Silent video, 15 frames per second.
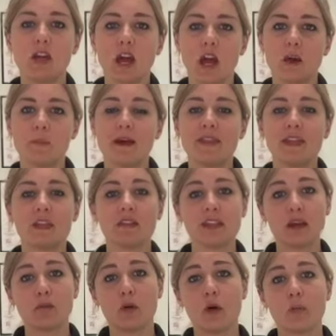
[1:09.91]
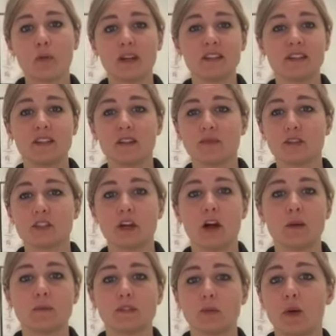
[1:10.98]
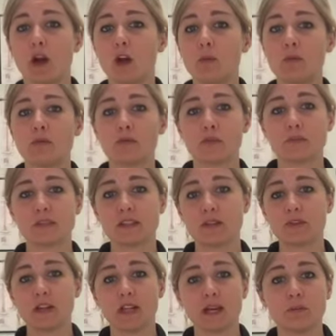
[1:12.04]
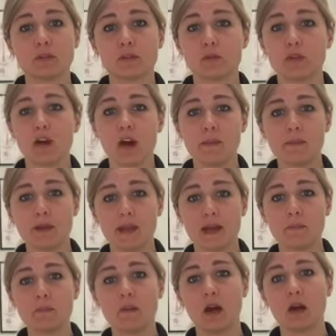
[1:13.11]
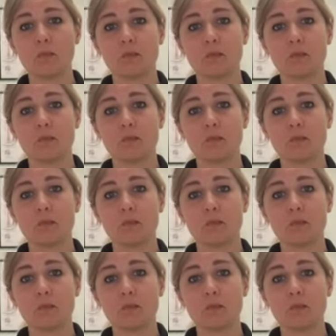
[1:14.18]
And they're operating at different times. So we're open from 7 a.m. till 9 p.m.